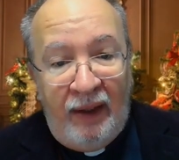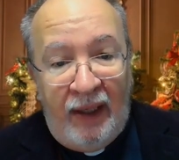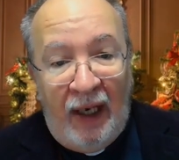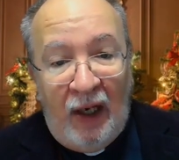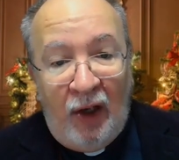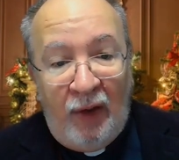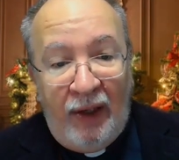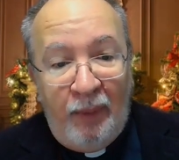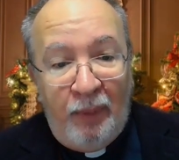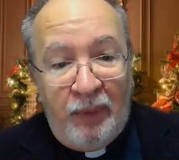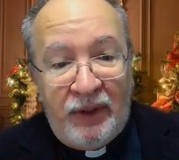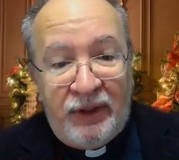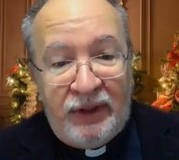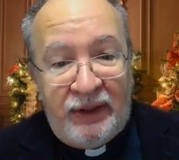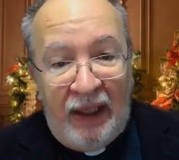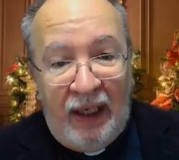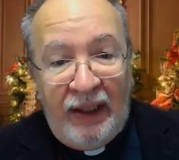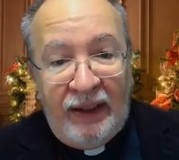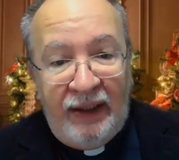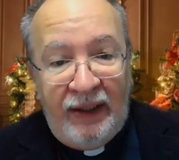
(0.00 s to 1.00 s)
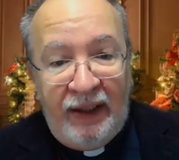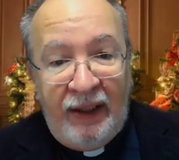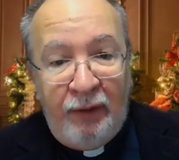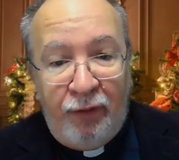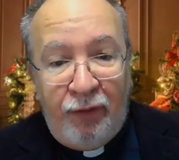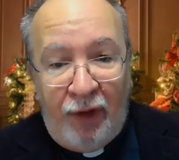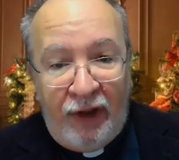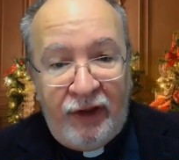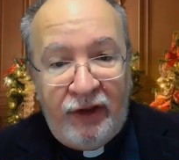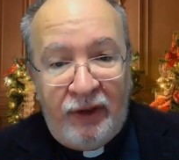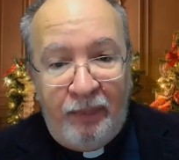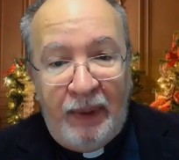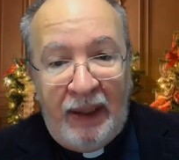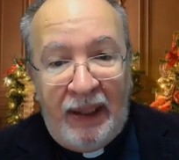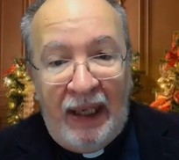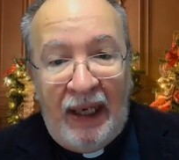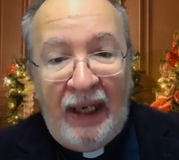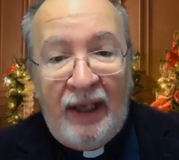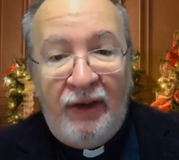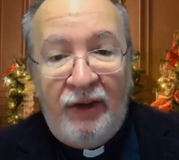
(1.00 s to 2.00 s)
Now he was standing in front of
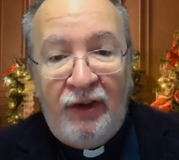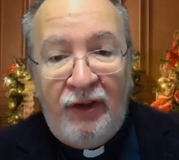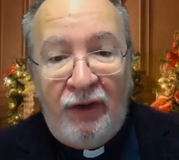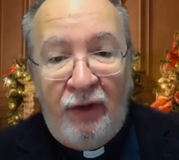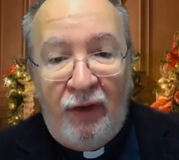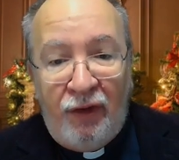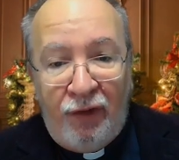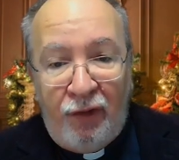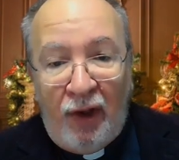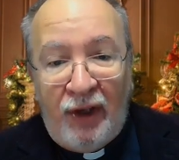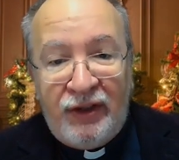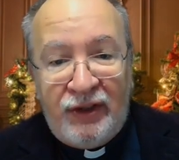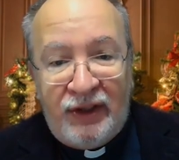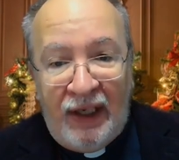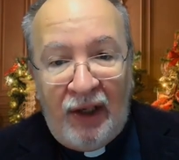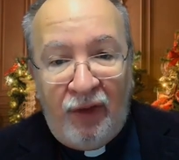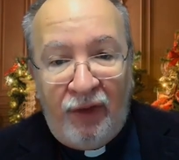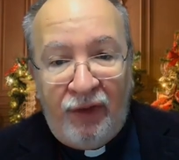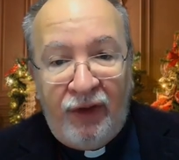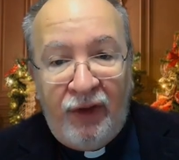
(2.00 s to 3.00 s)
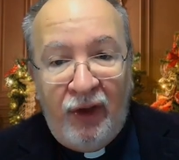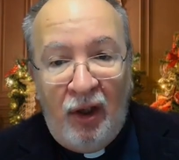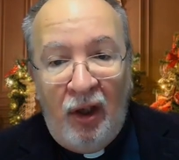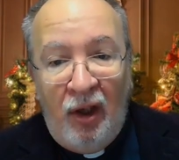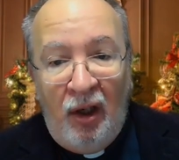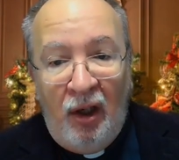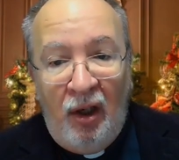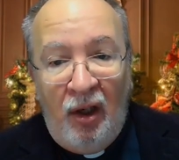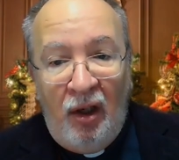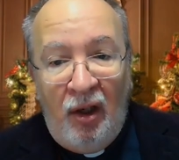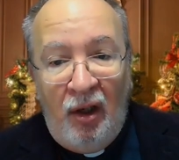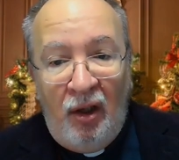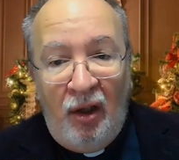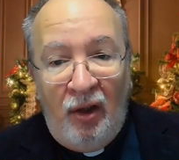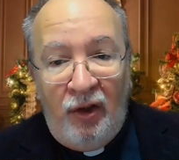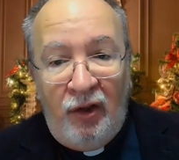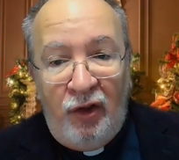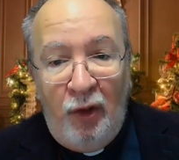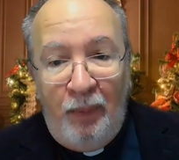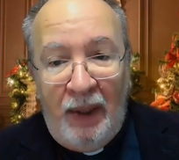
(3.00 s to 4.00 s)
me, hands thrust out.
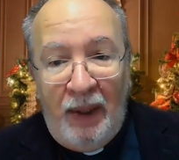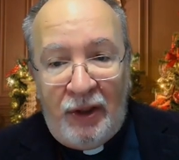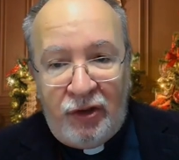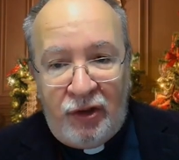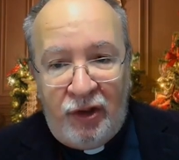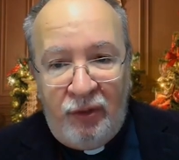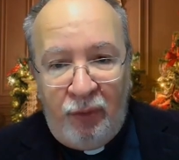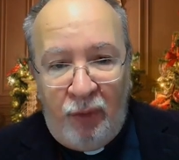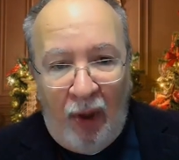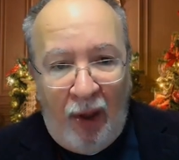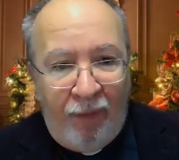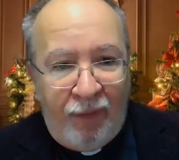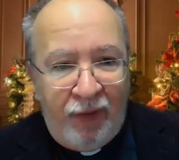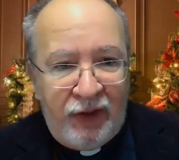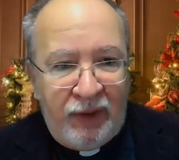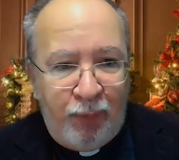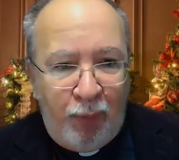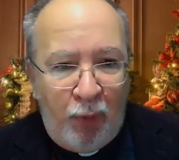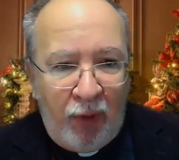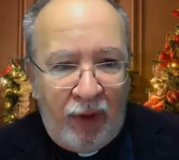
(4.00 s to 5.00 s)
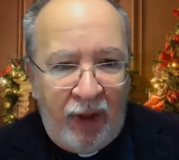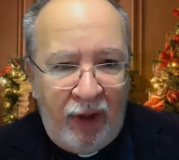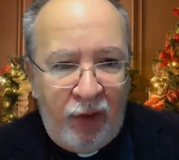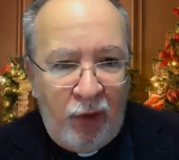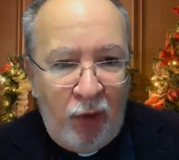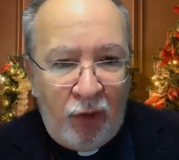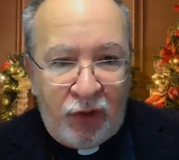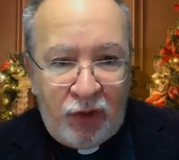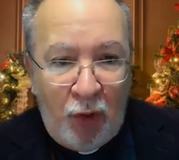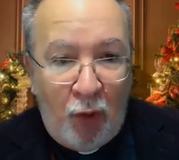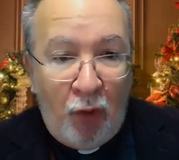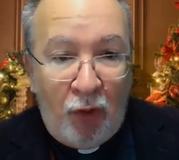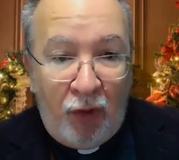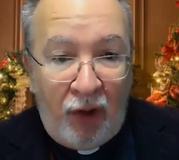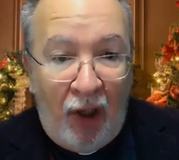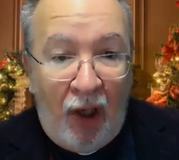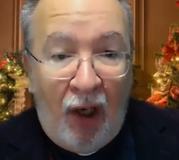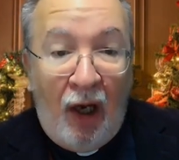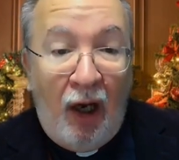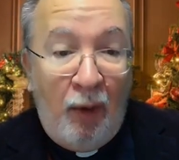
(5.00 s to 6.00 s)
You mentioned Ravensbrück in your
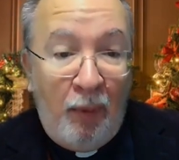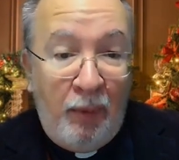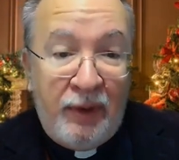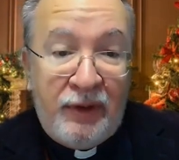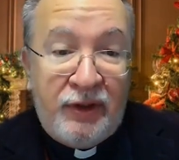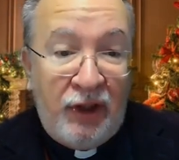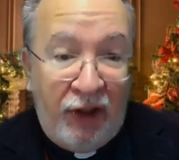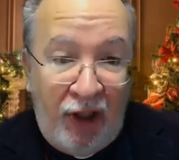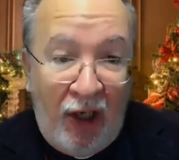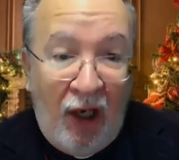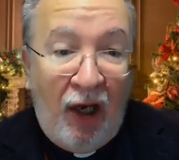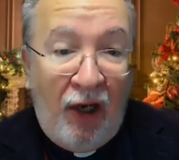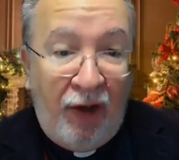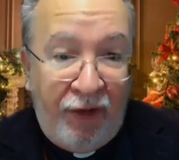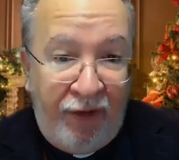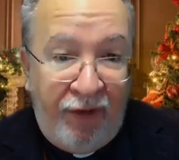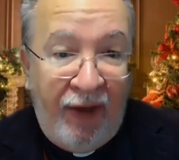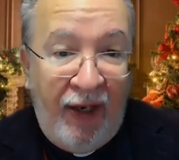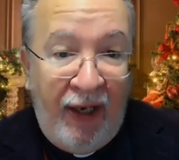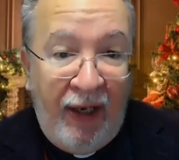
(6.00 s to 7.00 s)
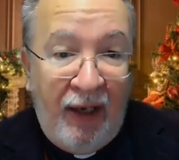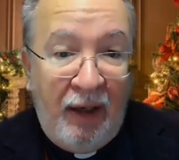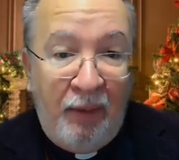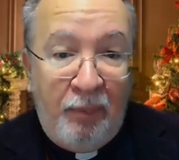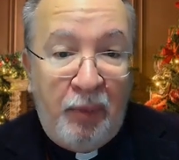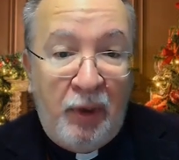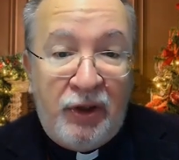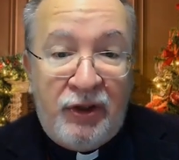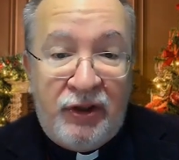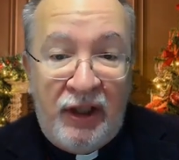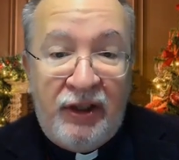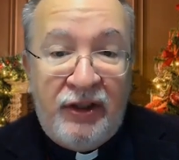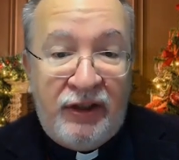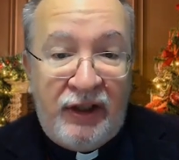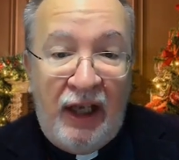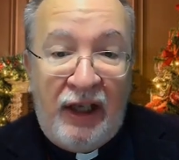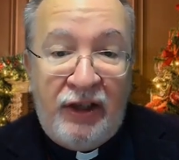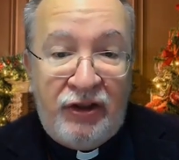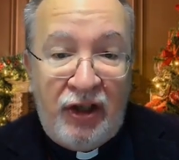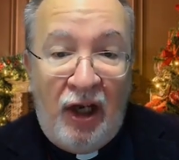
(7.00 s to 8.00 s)
talk. I was a guard there, but
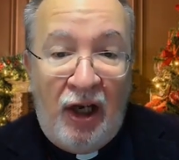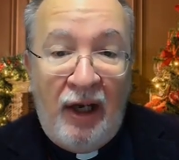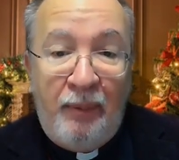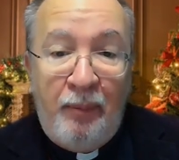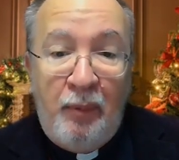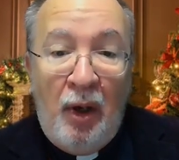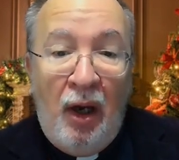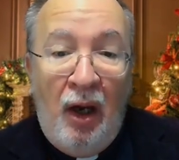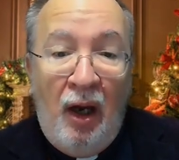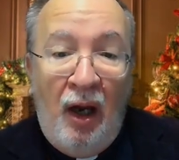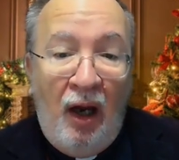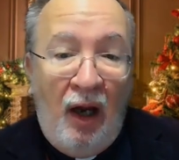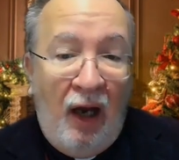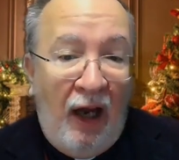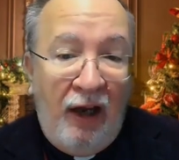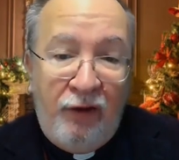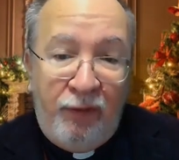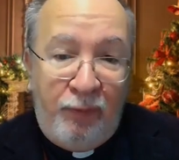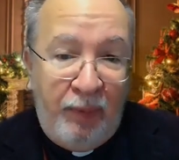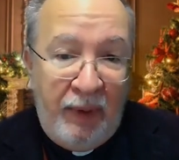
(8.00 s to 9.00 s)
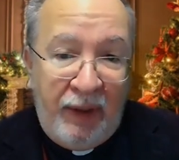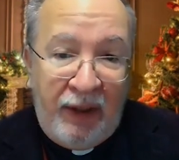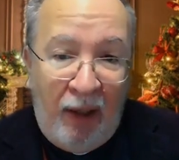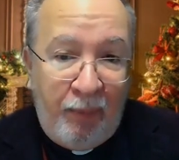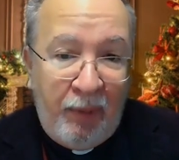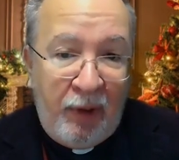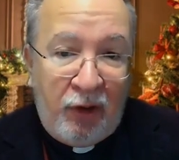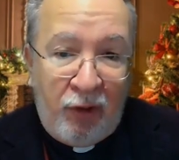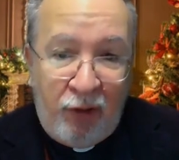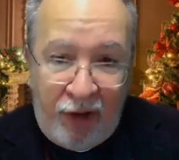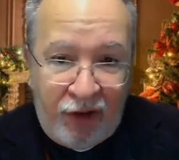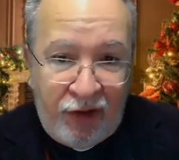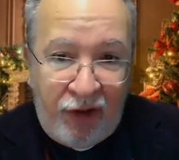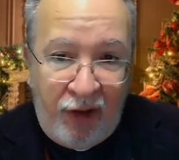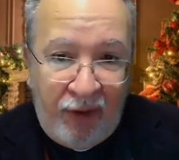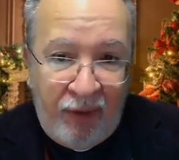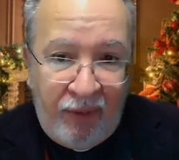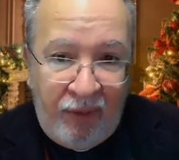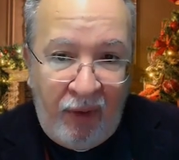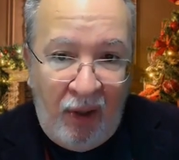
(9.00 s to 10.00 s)
since that time I have become a
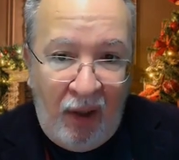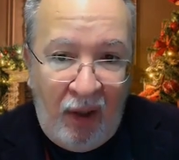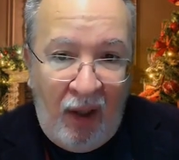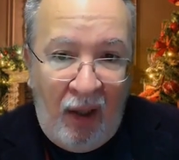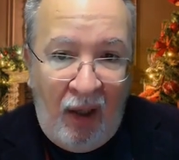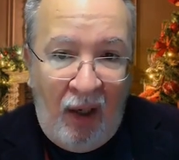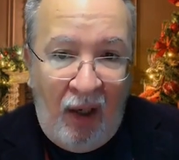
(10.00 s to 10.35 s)
Christian.